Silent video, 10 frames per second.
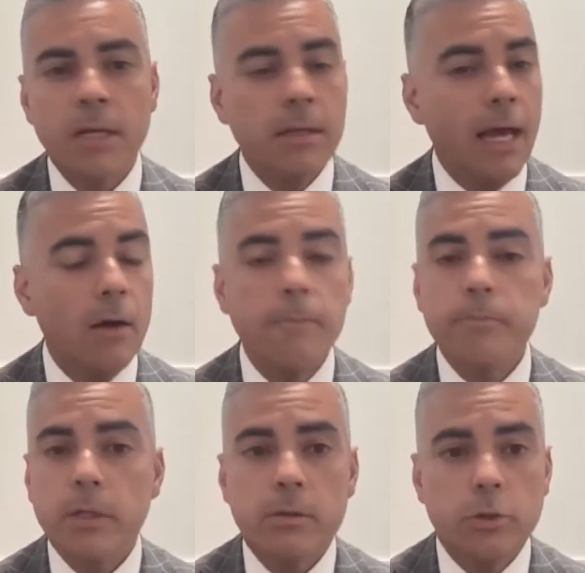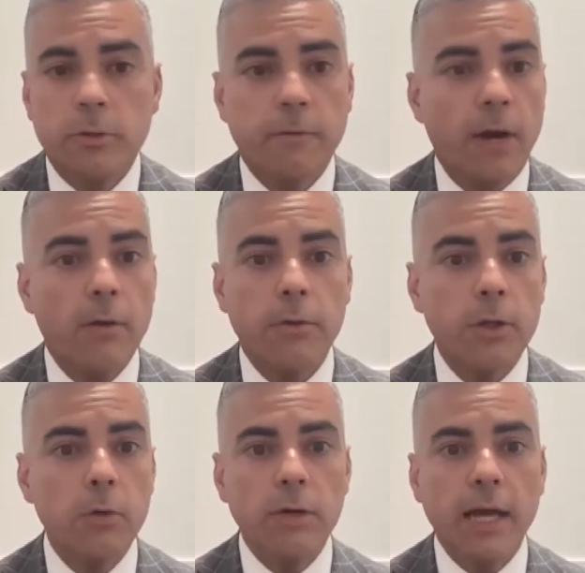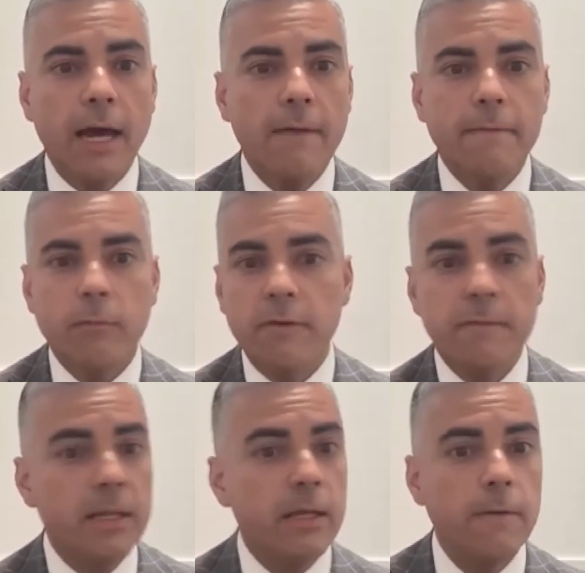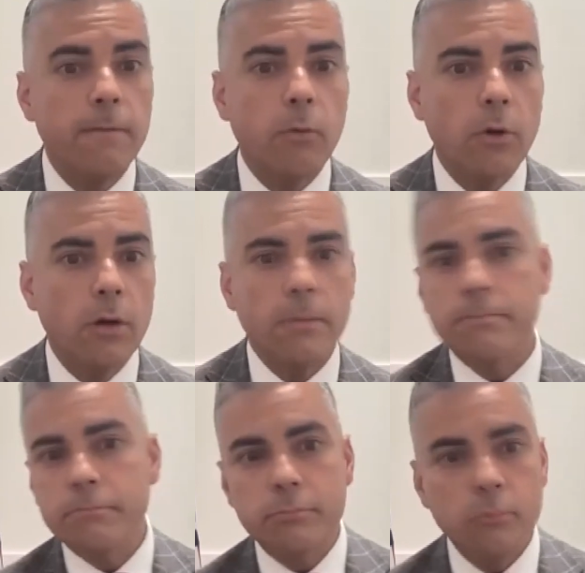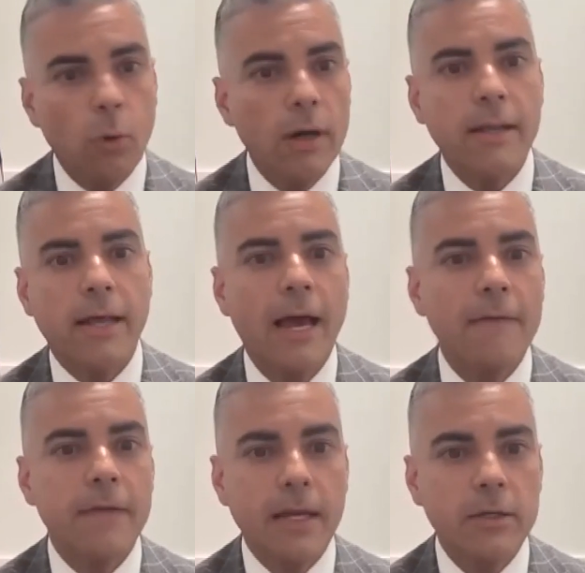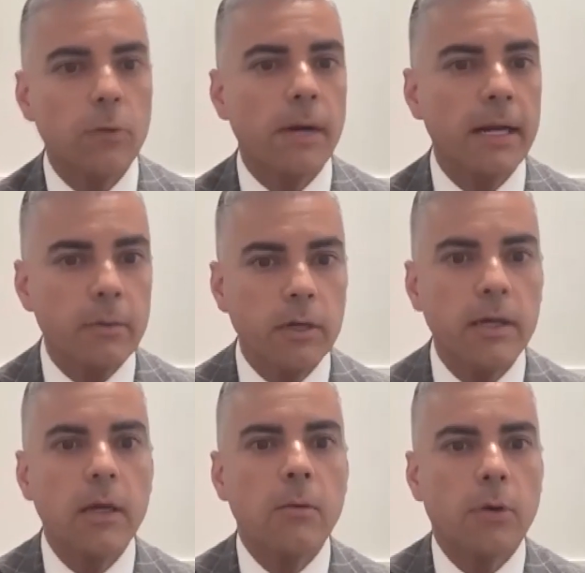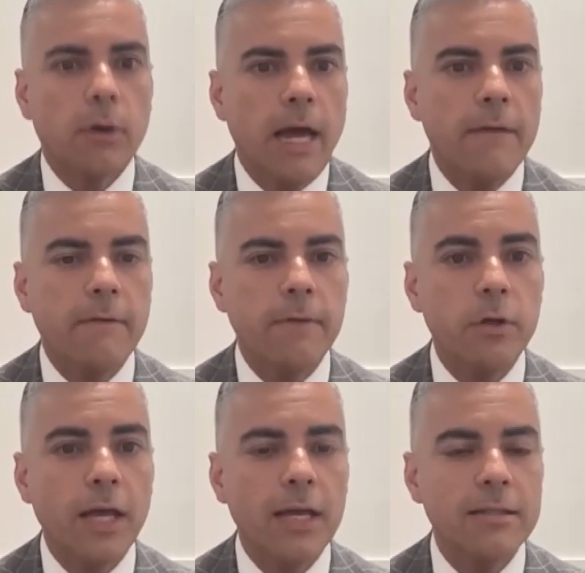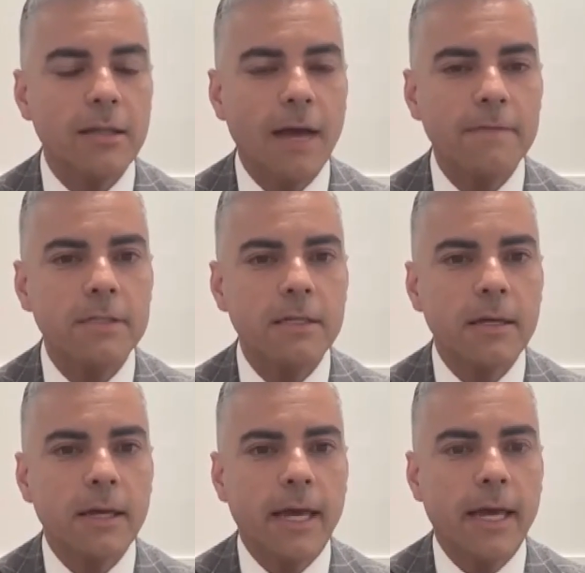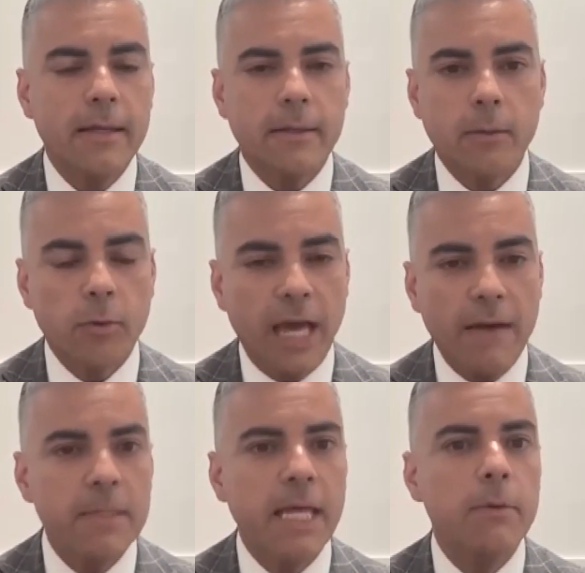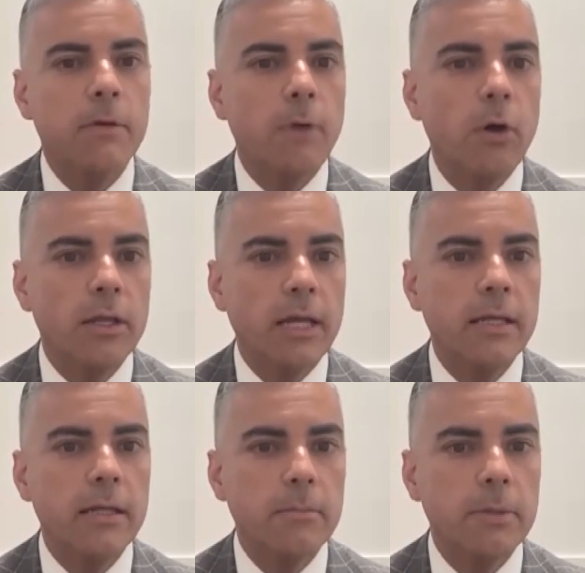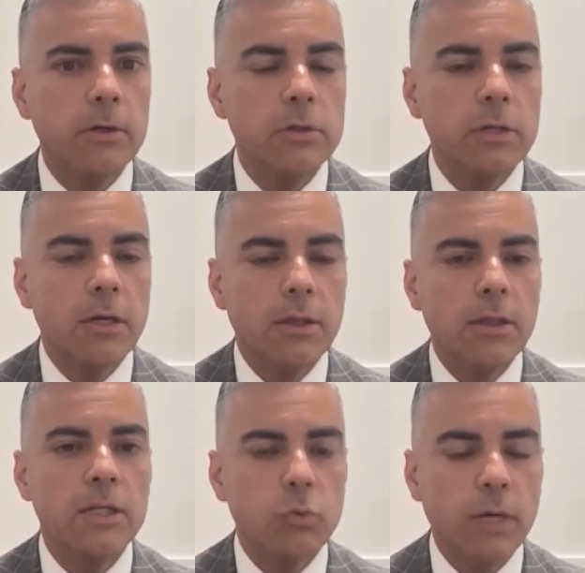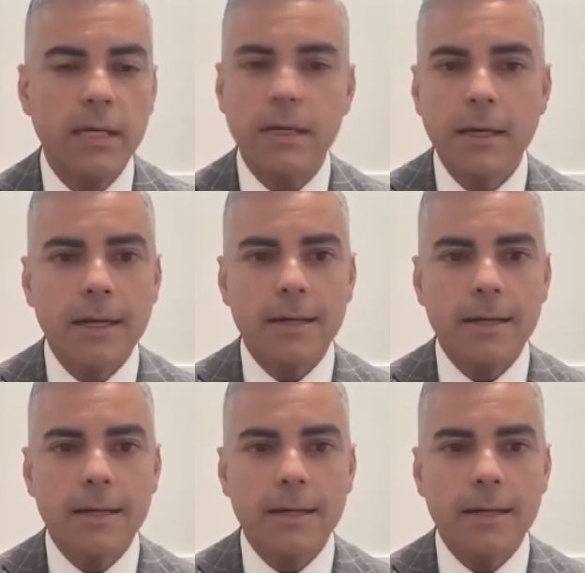Now, to be frank with you, we've been here for 1.5 days already. We have a few days left, and we haven't been able to vote on any of the bills this week.